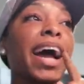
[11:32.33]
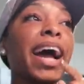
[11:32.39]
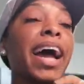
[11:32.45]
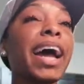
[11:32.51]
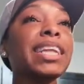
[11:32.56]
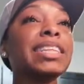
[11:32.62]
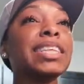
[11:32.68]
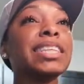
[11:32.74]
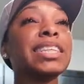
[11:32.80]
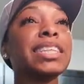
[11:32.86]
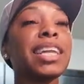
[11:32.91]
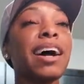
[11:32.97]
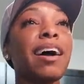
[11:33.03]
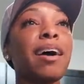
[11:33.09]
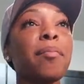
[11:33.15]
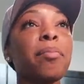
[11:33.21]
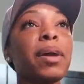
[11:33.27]
I had to
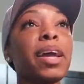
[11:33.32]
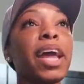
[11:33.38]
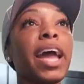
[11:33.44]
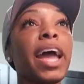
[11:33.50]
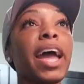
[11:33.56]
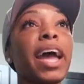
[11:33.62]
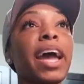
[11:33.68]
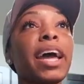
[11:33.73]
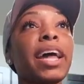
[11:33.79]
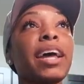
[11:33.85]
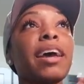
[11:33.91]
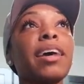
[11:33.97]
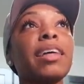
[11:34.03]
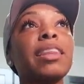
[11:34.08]
stop at